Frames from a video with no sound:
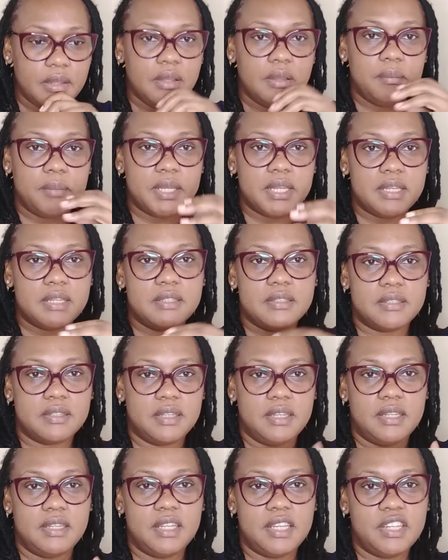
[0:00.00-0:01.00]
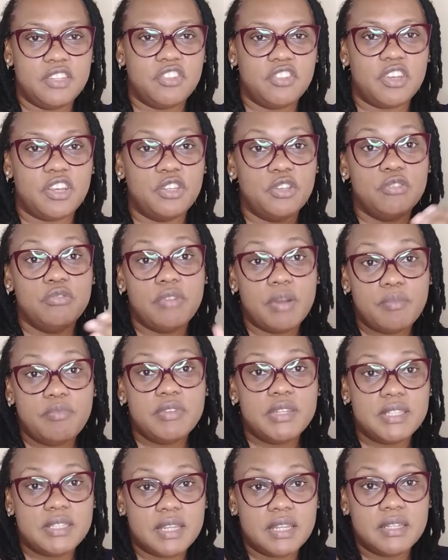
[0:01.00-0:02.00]
because in HR you
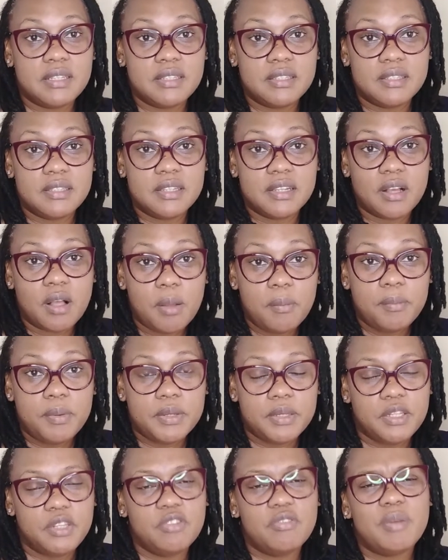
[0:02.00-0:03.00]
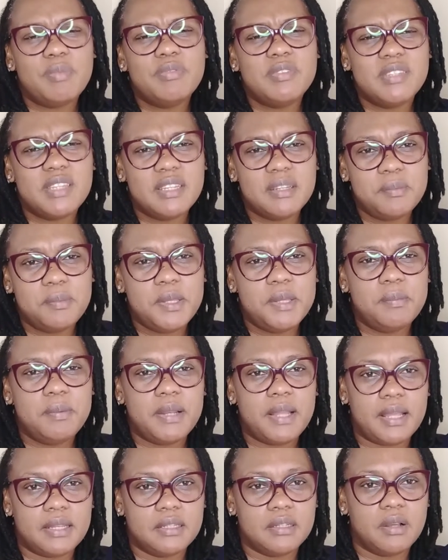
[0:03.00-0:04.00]
represent the company, you represent the people
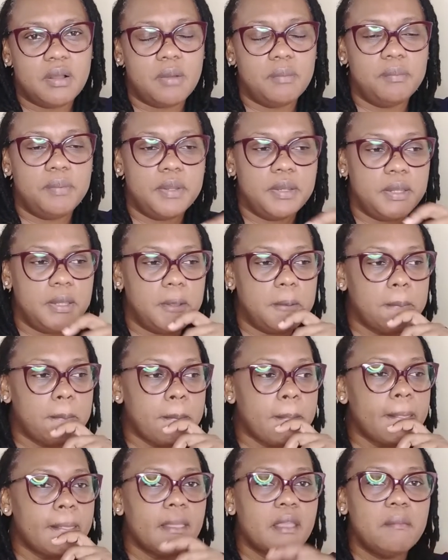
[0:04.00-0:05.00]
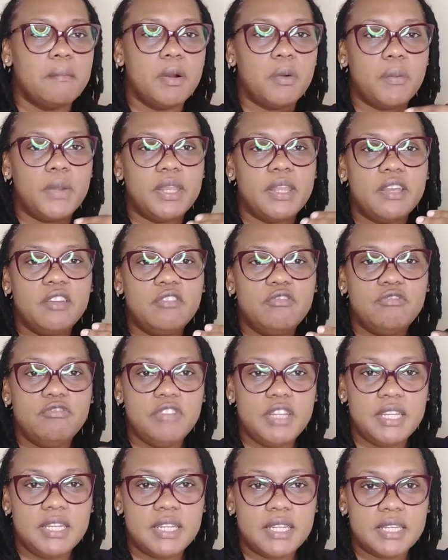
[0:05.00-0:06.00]
and the company. But when I
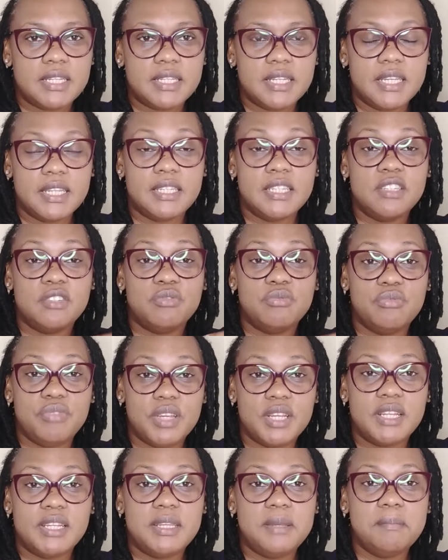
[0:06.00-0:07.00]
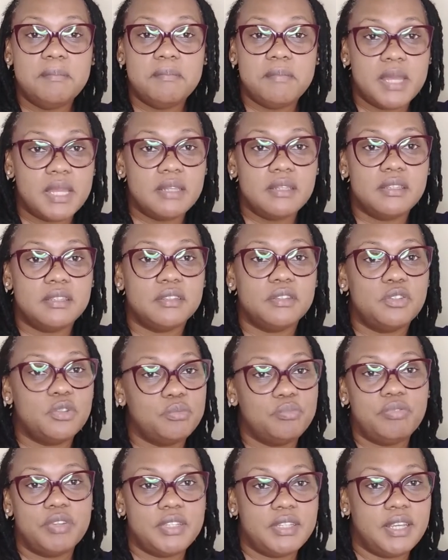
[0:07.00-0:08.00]
read it, it is really meant to
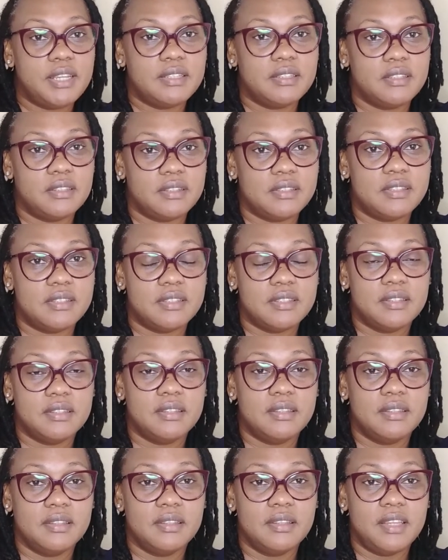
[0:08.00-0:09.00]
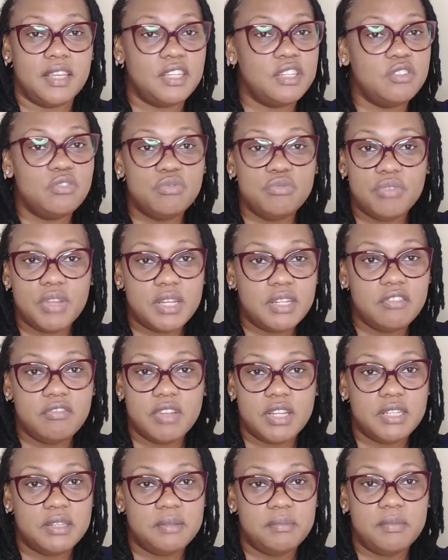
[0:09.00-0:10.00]
protect us. It is
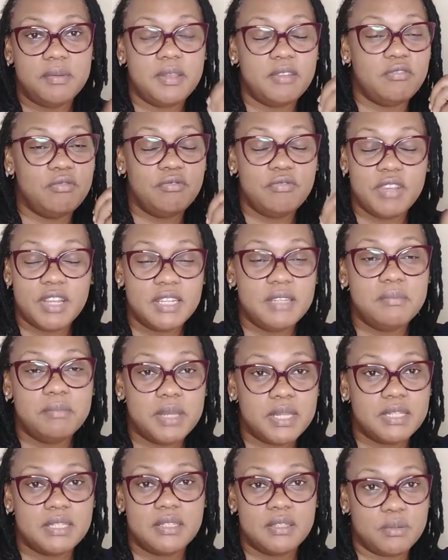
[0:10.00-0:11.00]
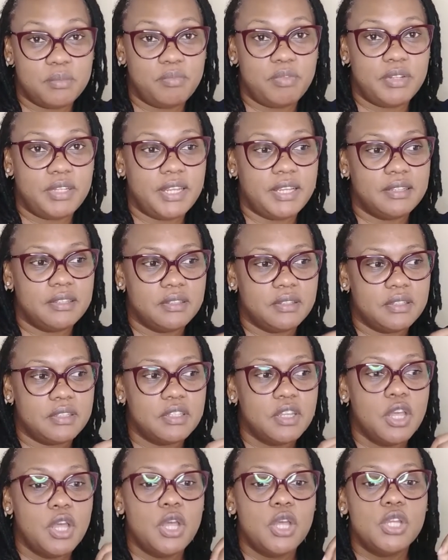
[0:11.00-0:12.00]
really meant to protect us.
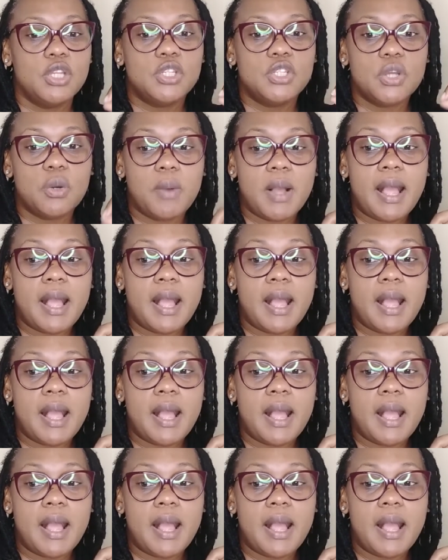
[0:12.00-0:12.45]
So what